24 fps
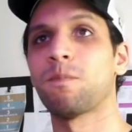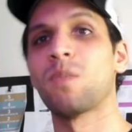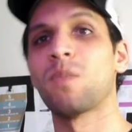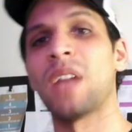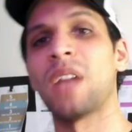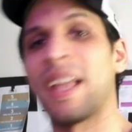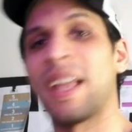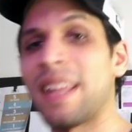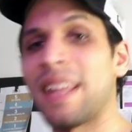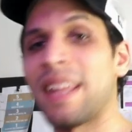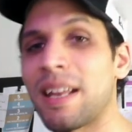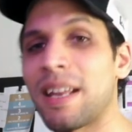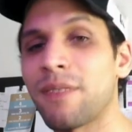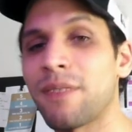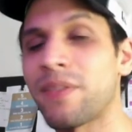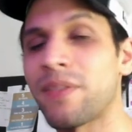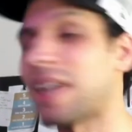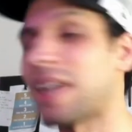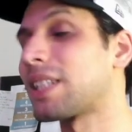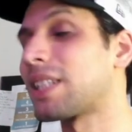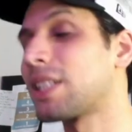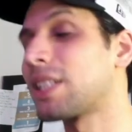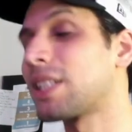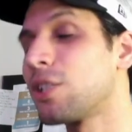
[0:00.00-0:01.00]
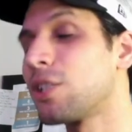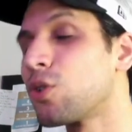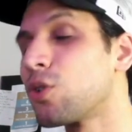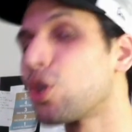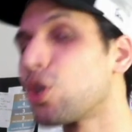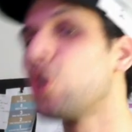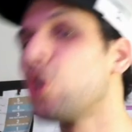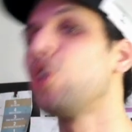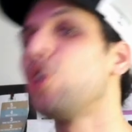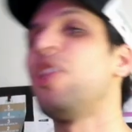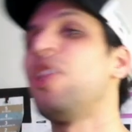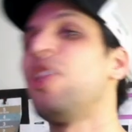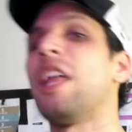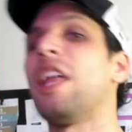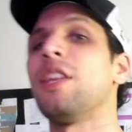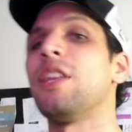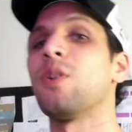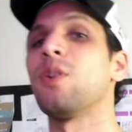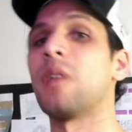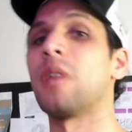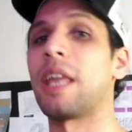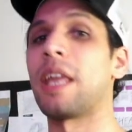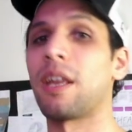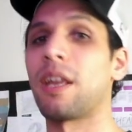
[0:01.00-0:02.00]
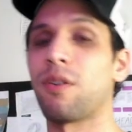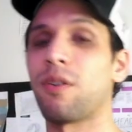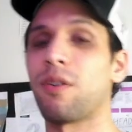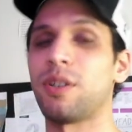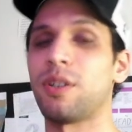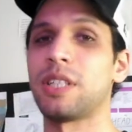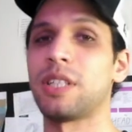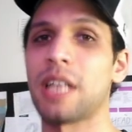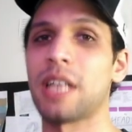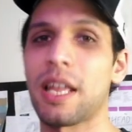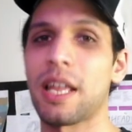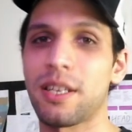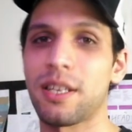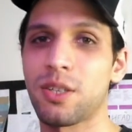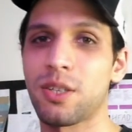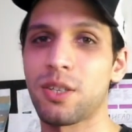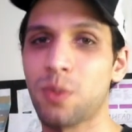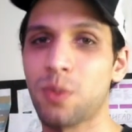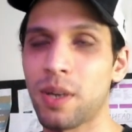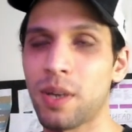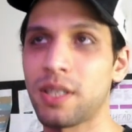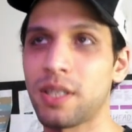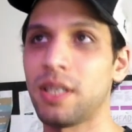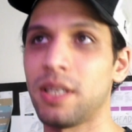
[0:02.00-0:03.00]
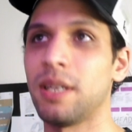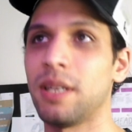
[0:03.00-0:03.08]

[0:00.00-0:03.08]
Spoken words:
then if that's still good, then you can increase again to 20.